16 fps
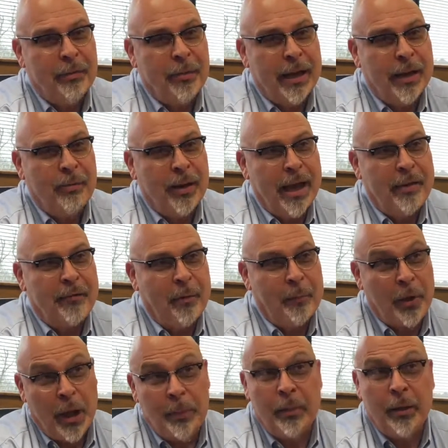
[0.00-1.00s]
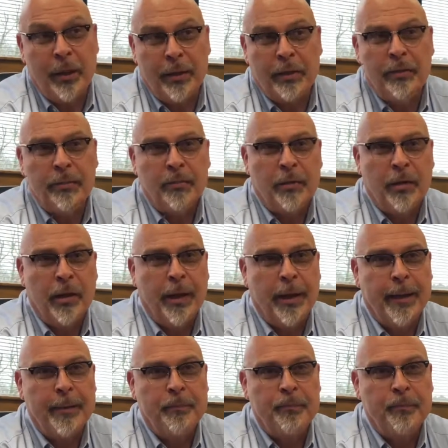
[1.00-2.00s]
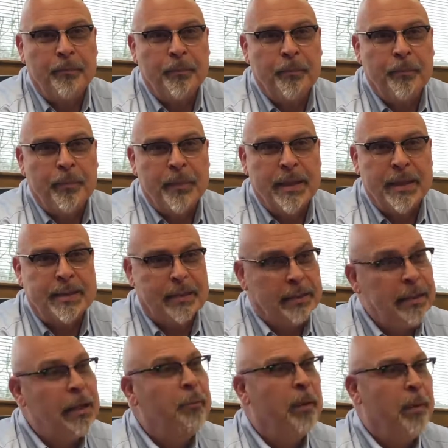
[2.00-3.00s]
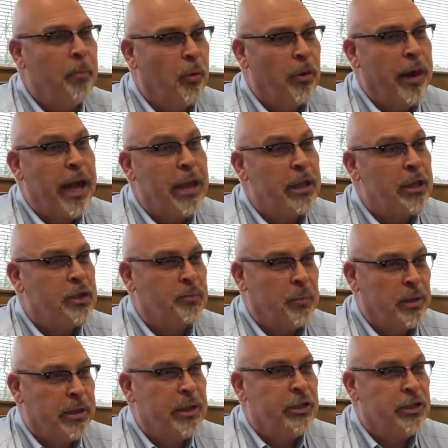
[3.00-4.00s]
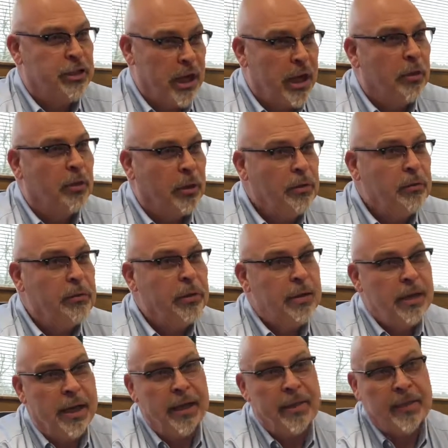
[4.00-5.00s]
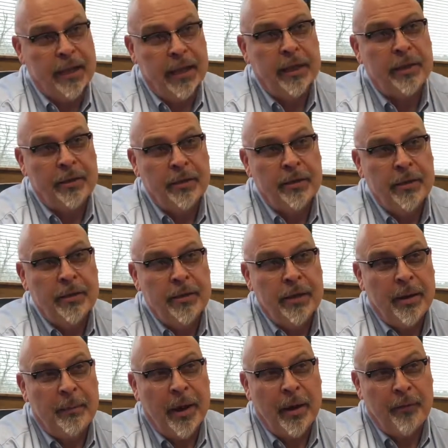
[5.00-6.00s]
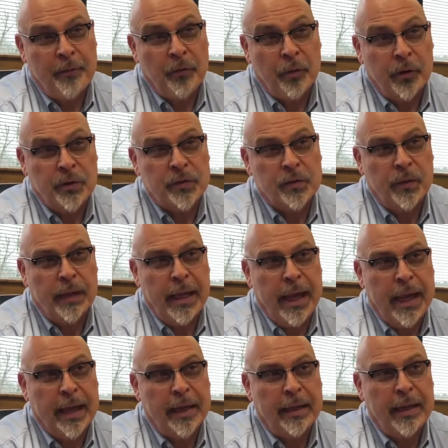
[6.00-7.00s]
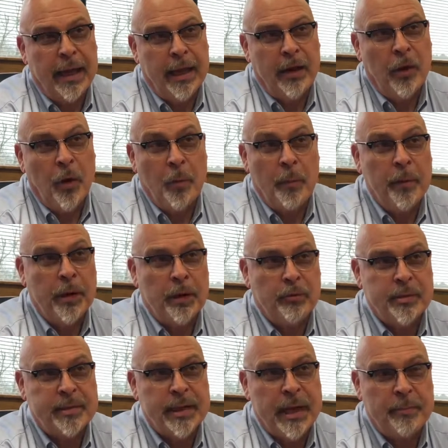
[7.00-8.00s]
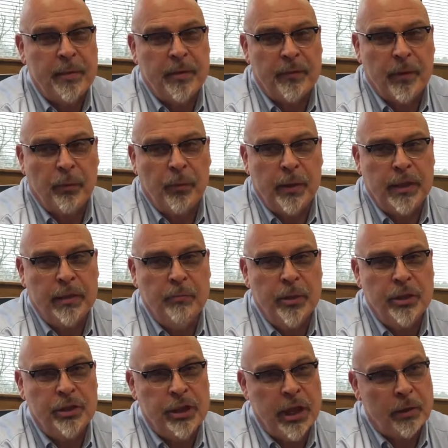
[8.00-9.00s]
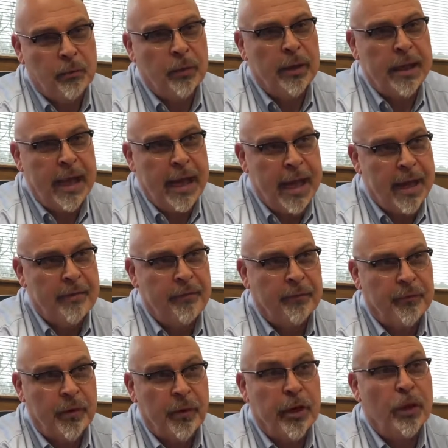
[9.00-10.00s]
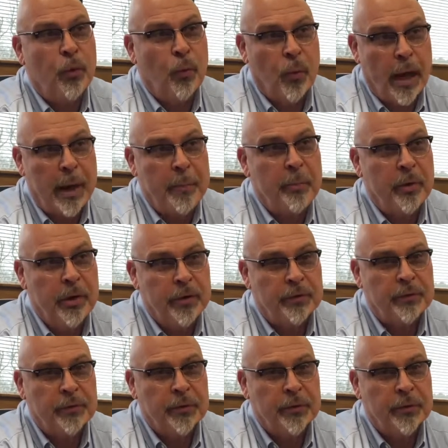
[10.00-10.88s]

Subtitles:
have a public that's a little bit more knowledgeable in general, I think, about forestry and open and receptive. And we generally have a very cooperative